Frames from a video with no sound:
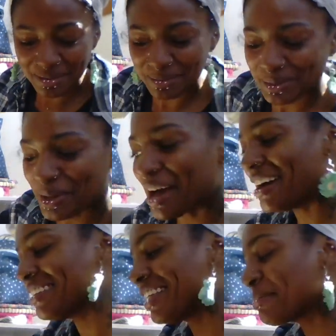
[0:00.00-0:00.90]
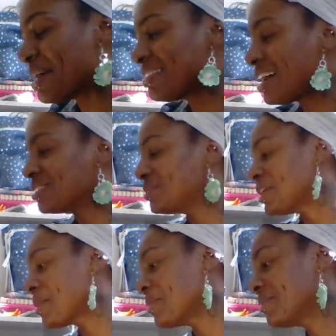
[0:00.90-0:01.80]
So yeah, like my last
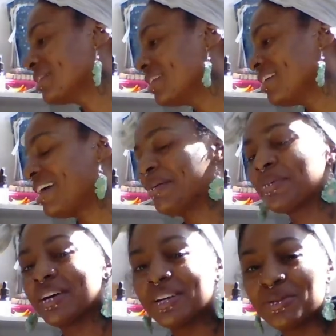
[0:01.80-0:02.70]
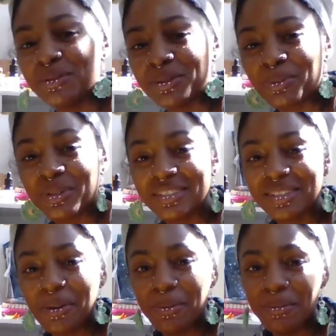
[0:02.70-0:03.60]
video, I'm gonna do this pretty
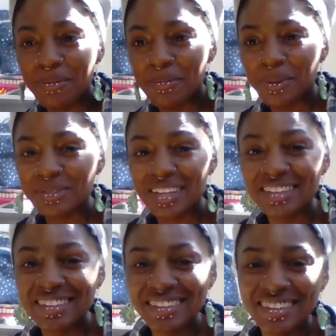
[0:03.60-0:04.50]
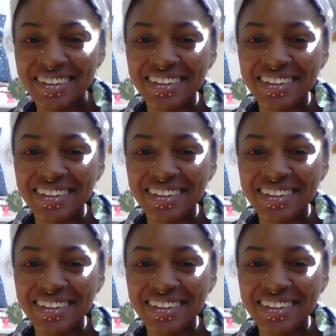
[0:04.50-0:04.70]
slow, most likely.